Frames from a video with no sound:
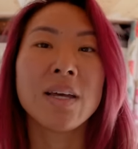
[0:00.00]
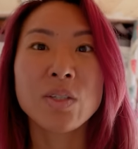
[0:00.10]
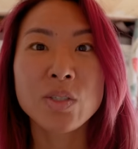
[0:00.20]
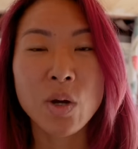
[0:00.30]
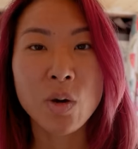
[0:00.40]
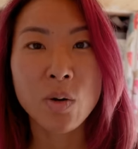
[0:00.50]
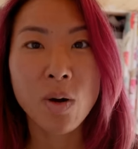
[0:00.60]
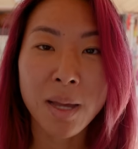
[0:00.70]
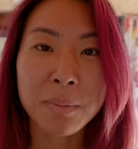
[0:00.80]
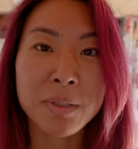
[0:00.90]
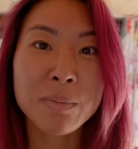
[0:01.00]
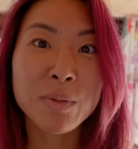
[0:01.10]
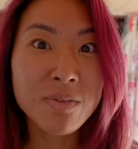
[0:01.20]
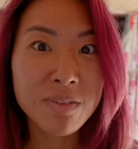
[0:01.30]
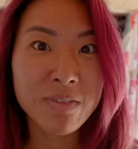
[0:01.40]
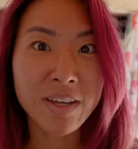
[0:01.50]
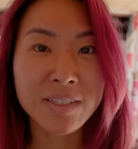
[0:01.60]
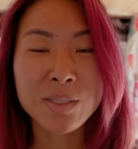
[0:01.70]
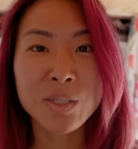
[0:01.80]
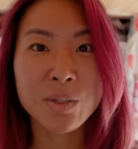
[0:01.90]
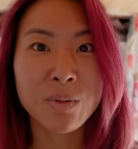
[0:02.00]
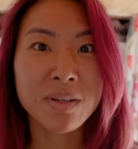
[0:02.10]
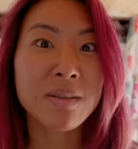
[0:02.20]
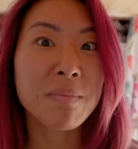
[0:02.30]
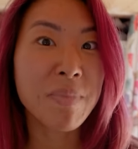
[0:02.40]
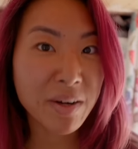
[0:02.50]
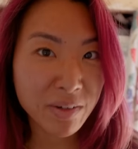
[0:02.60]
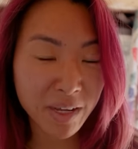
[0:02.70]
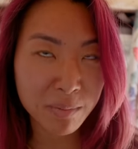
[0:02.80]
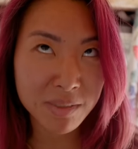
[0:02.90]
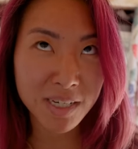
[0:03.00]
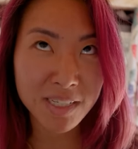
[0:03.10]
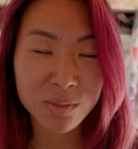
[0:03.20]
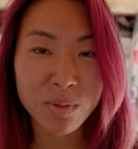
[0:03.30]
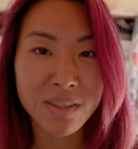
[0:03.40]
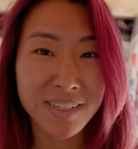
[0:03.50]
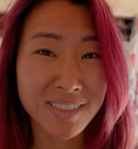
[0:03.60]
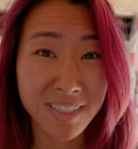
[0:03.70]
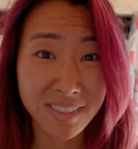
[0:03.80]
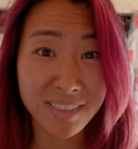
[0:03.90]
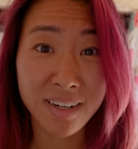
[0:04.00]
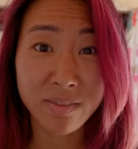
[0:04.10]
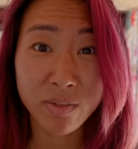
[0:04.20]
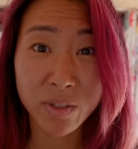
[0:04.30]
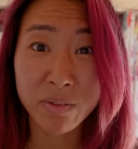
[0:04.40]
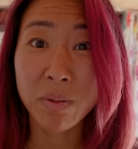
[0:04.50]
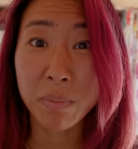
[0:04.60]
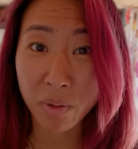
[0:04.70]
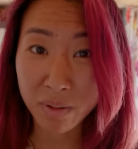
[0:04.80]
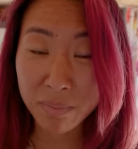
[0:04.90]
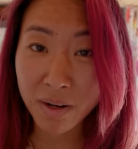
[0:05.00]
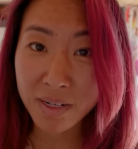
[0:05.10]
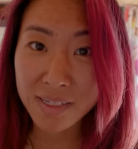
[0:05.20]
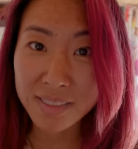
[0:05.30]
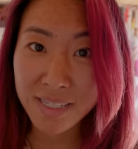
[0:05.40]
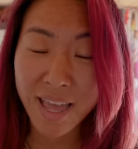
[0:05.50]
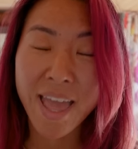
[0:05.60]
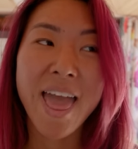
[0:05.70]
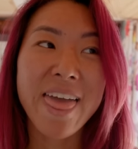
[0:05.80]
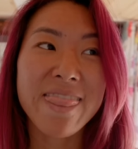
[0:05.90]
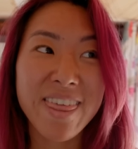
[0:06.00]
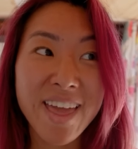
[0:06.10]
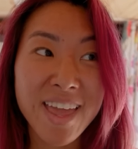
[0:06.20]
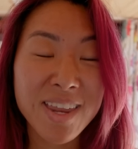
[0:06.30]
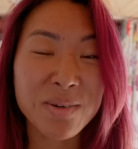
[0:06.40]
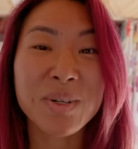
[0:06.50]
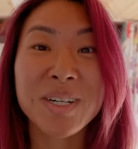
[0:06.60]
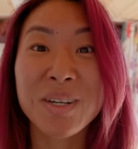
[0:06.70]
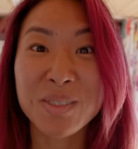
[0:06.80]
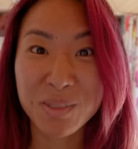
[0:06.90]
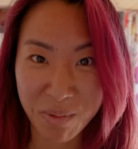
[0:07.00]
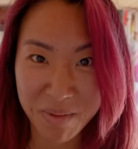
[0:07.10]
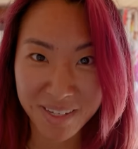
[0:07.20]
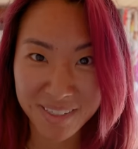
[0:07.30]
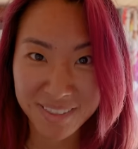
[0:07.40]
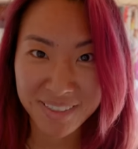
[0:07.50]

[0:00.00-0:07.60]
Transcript: So I'm gonna move the van to one of the better campsites, one that doesn't have a view of the porta potties, and then we're gonna go swimming.